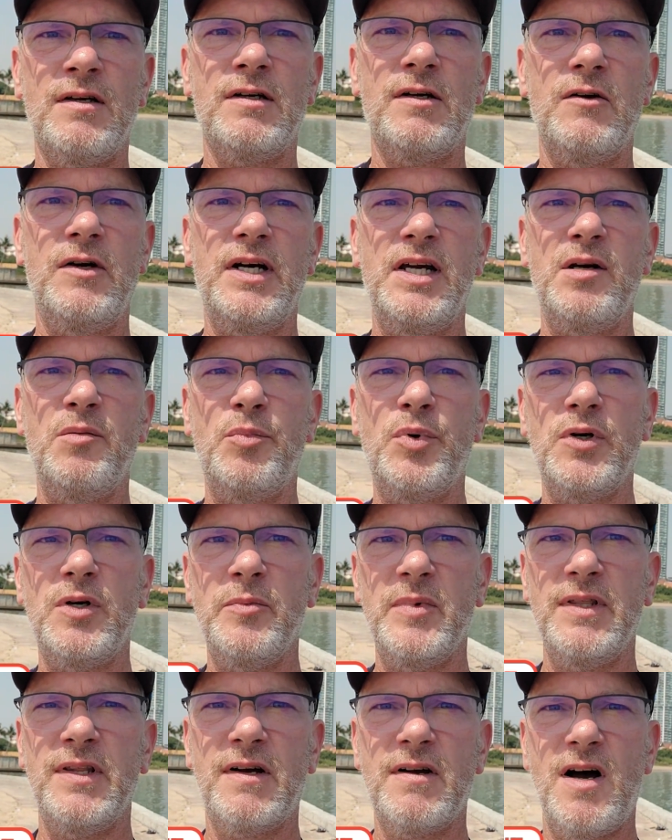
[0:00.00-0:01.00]
go ahead and put
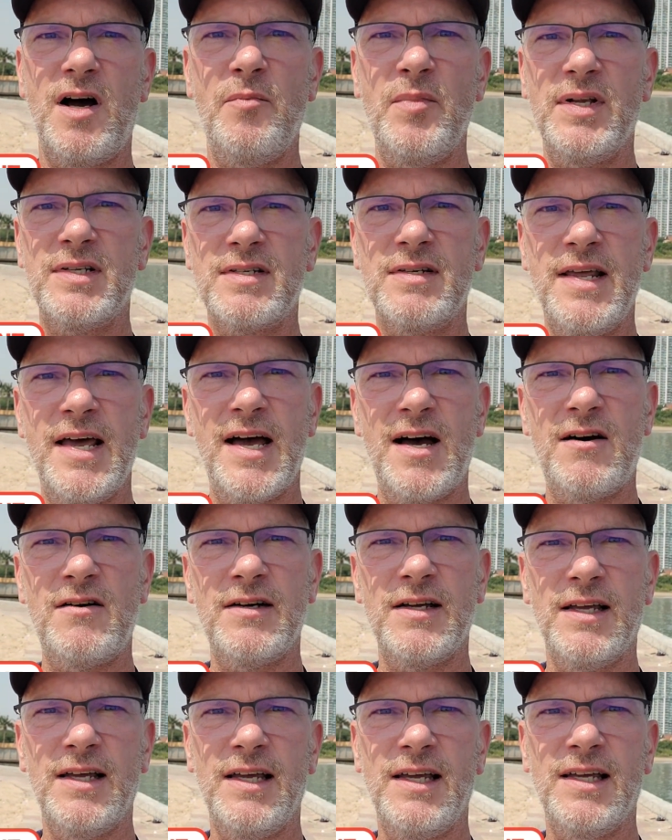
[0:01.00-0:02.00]
them in the comments now,
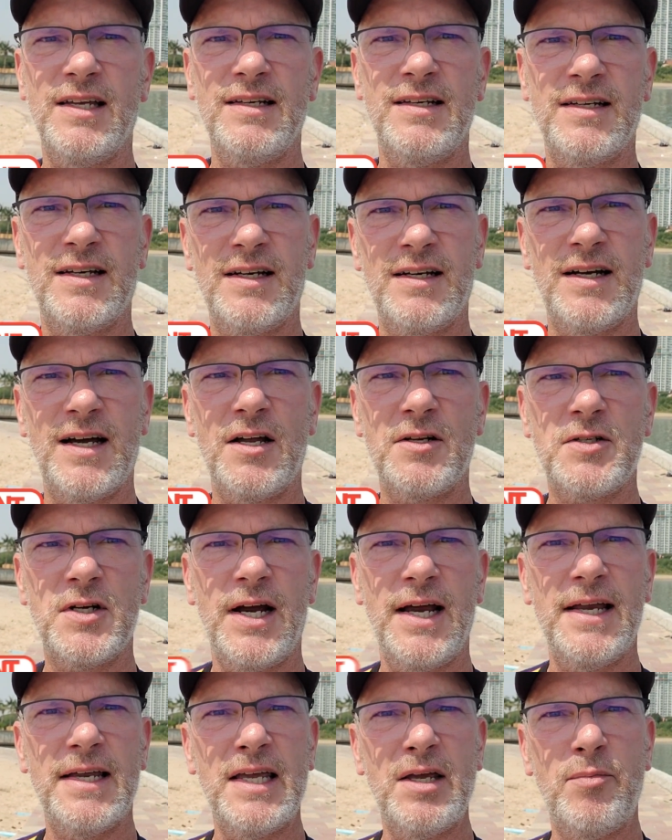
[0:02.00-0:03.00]
and I'll
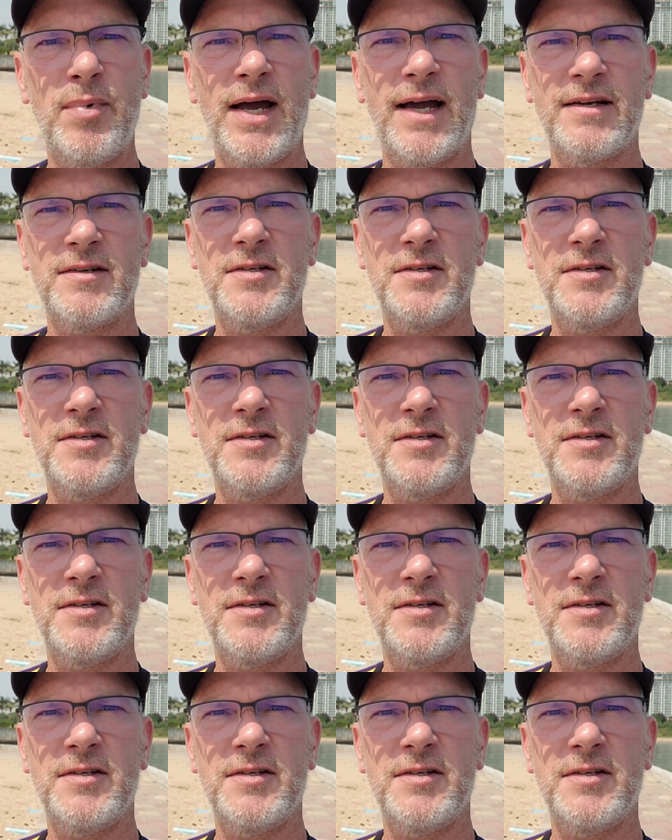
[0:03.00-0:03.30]
try and get back